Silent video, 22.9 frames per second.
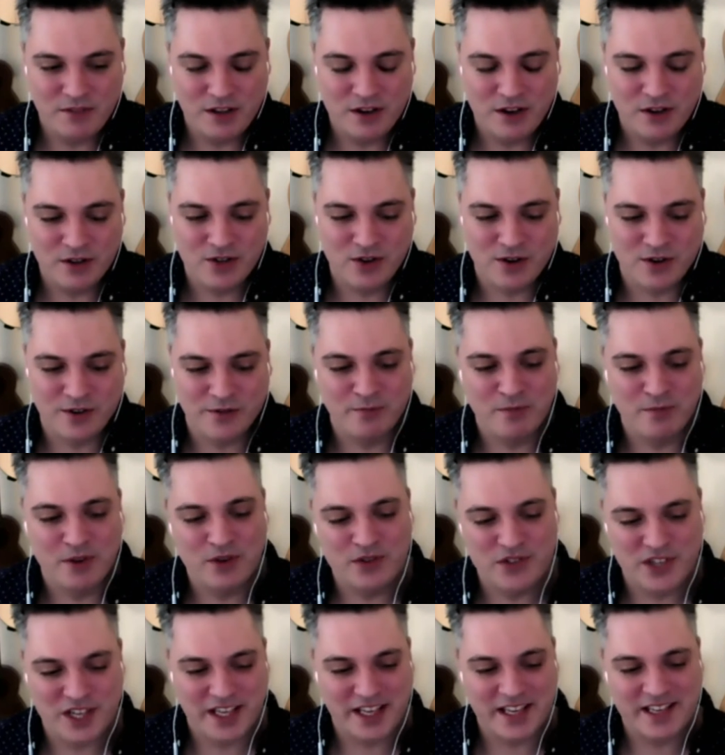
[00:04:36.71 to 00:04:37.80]
you know, sort of
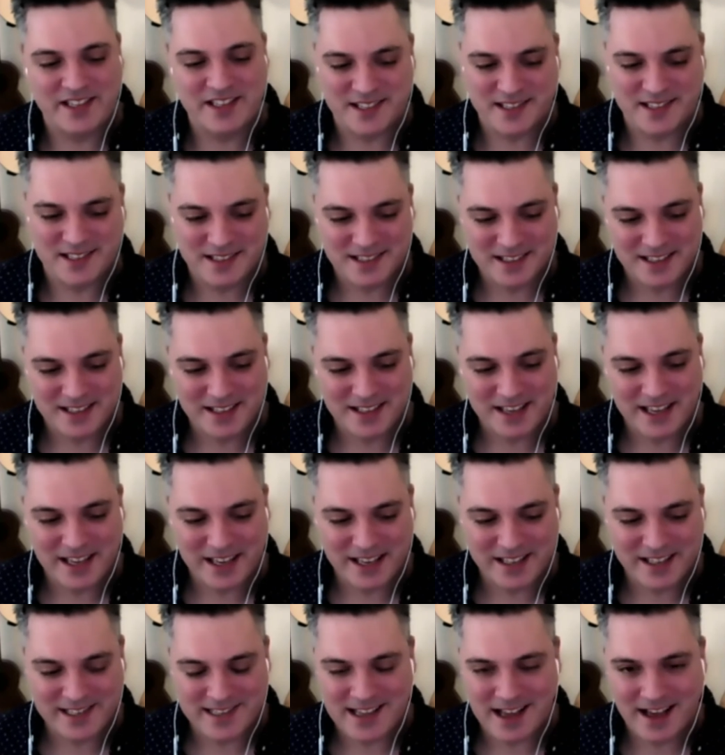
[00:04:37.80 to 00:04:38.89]
music
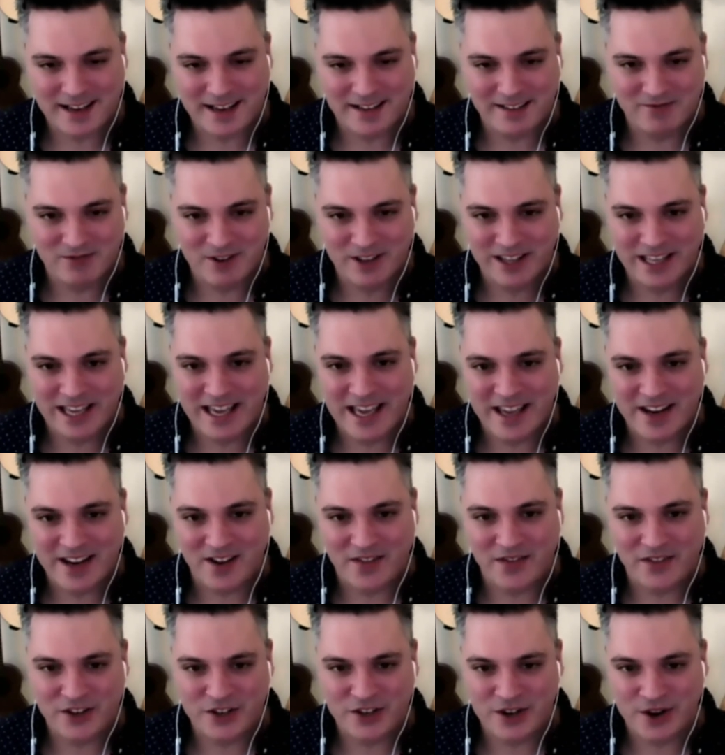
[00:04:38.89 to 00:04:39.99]
is not really in
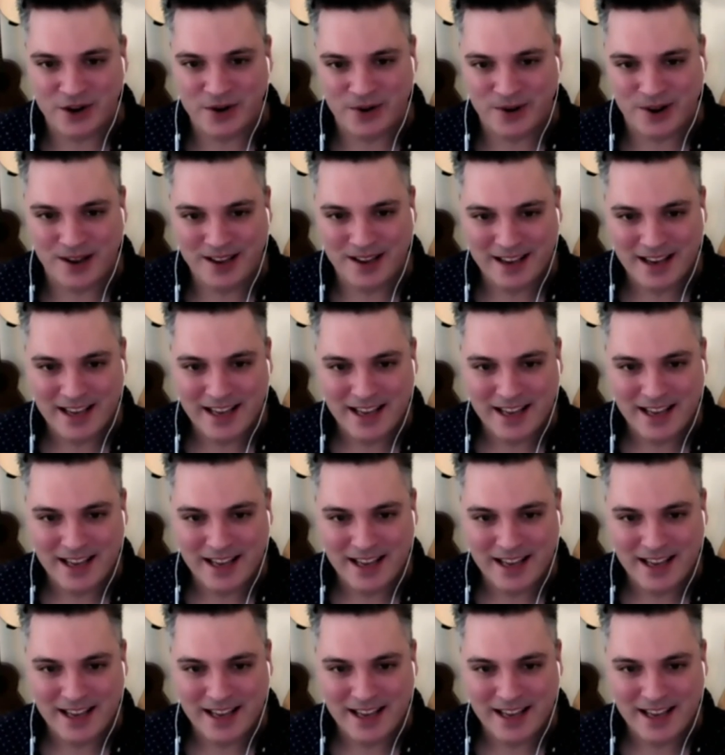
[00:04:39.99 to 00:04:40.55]
on the joke.